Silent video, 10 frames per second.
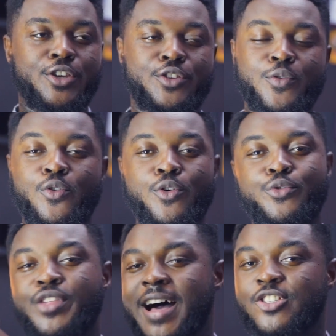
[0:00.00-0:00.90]
You don't want to go
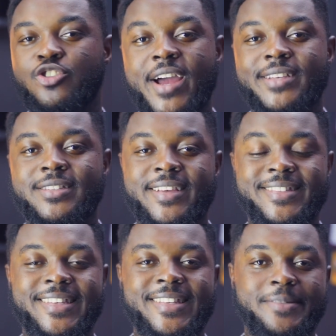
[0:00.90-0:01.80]
through that stress.
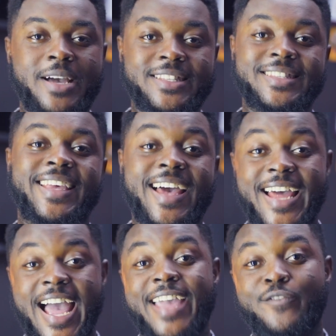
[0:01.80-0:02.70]
It's better to get
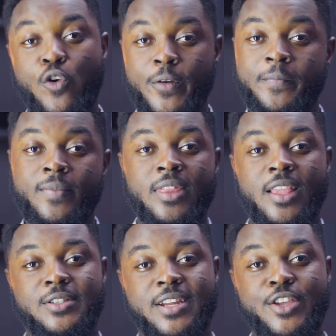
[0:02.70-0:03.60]
an iPhone
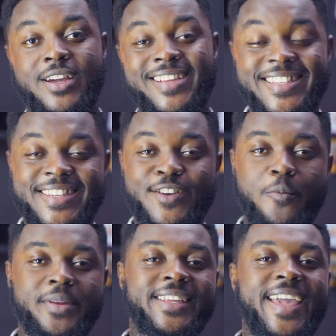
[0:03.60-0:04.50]
so that you can easily
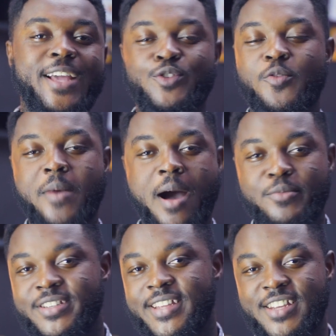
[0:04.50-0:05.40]
communicate with your
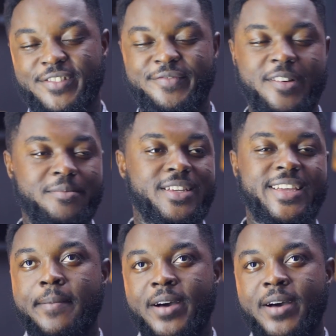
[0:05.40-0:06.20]
mom, your dad, your family.